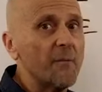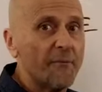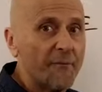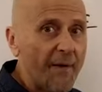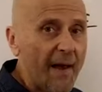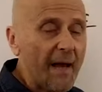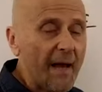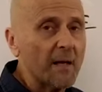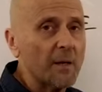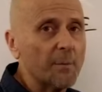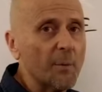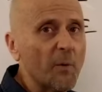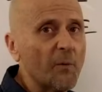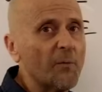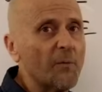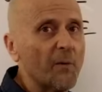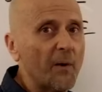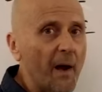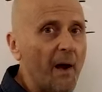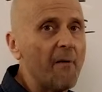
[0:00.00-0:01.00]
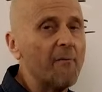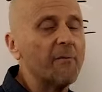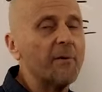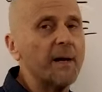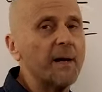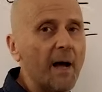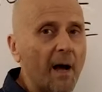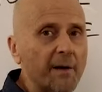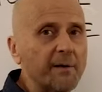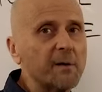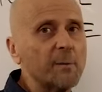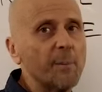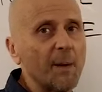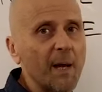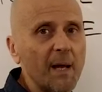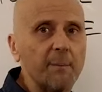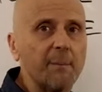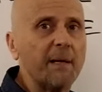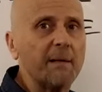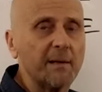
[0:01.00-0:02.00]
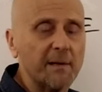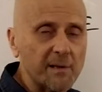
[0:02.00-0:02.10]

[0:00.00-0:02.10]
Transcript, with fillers: available for every other playmate